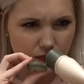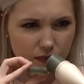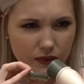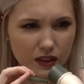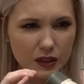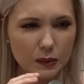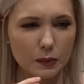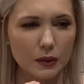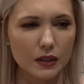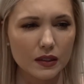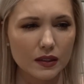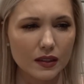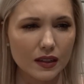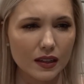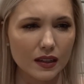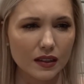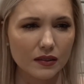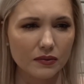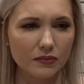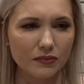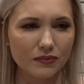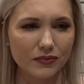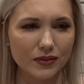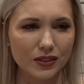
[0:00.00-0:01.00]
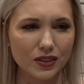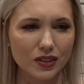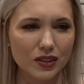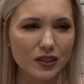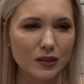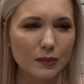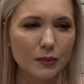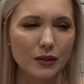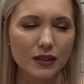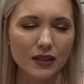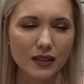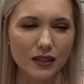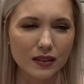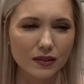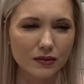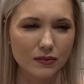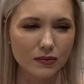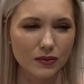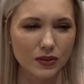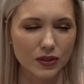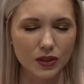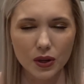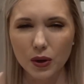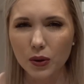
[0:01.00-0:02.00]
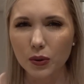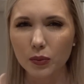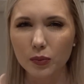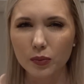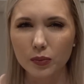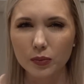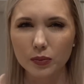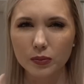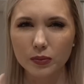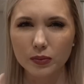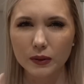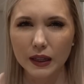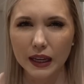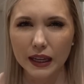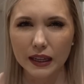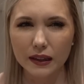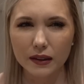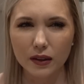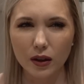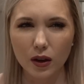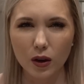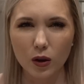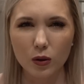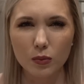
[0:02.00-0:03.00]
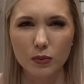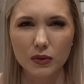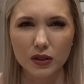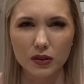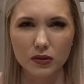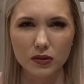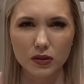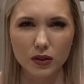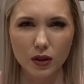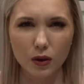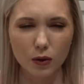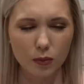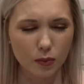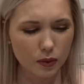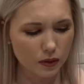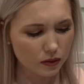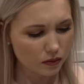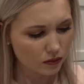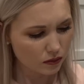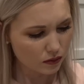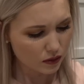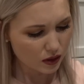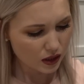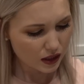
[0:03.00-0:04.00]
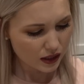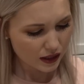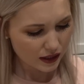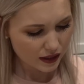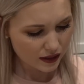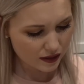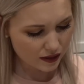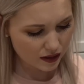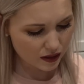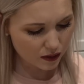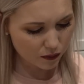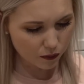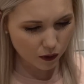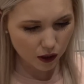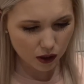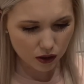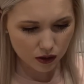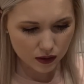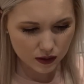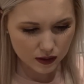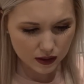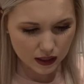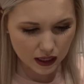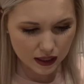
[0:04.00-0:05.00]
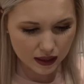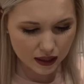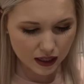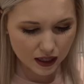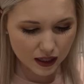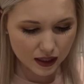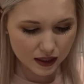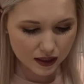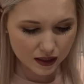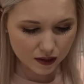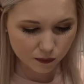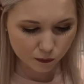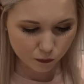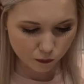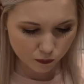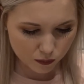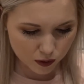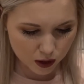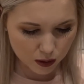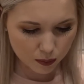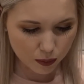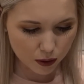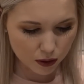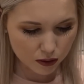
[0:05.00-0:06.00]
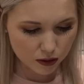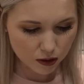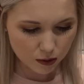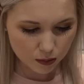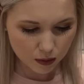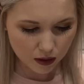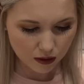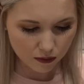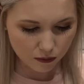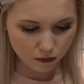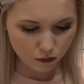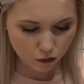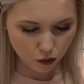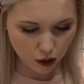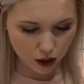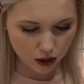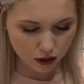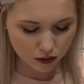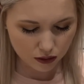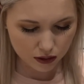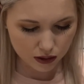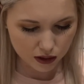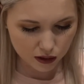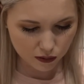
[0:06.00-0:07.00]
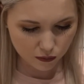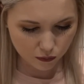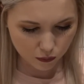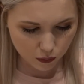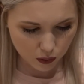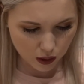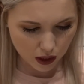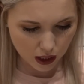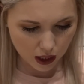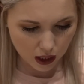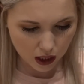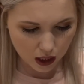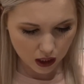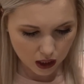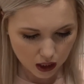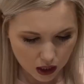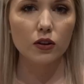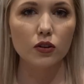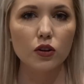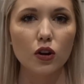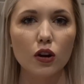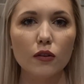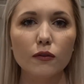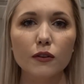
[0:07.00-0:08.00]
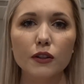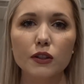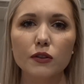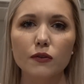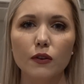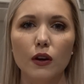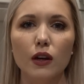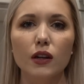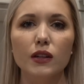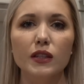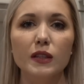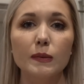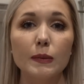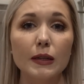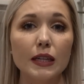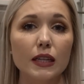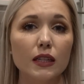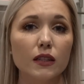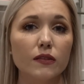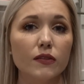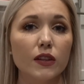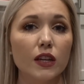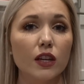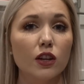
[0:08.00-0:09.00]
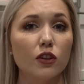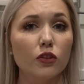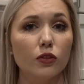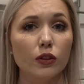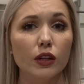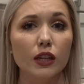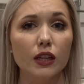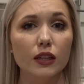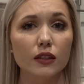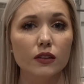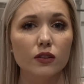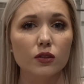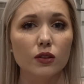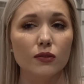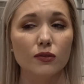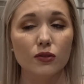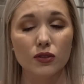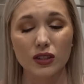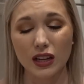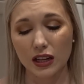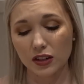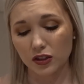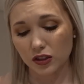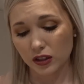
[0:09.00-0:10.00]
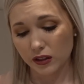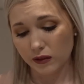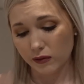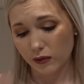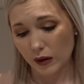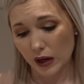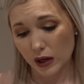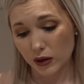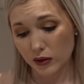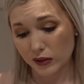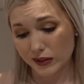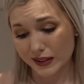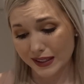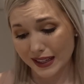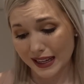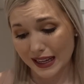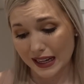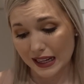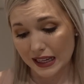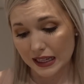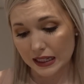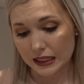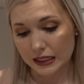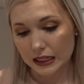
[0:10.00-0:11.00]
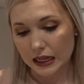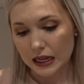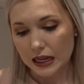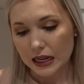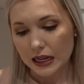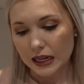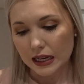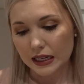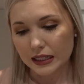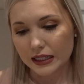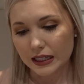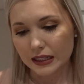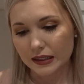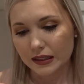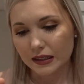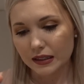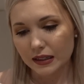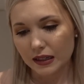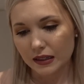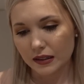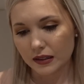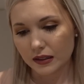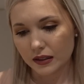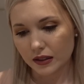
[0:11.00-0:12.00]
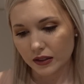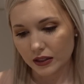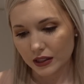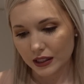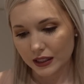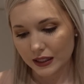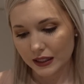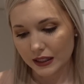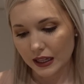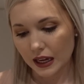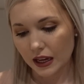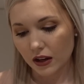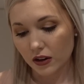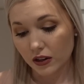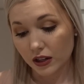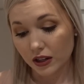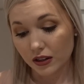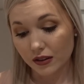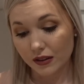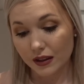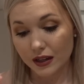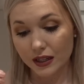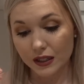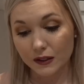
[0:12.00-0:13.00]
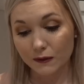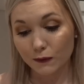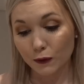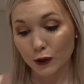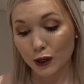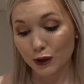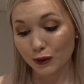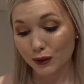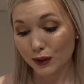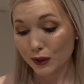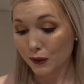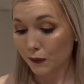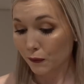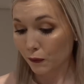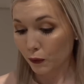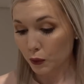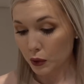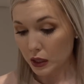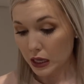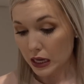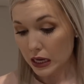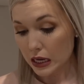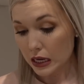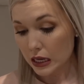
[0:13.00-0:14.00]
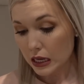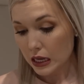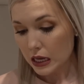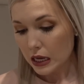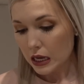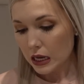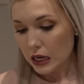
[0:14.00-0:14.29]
smells like soap, like oatmeal soap. Is this fragrance? I think it's supposed to be fragrance free. I don't know if it's fragrance because of the ingredients or if there's actually fragrance in it. It doesn't necessarily say on here that it's fragrance free,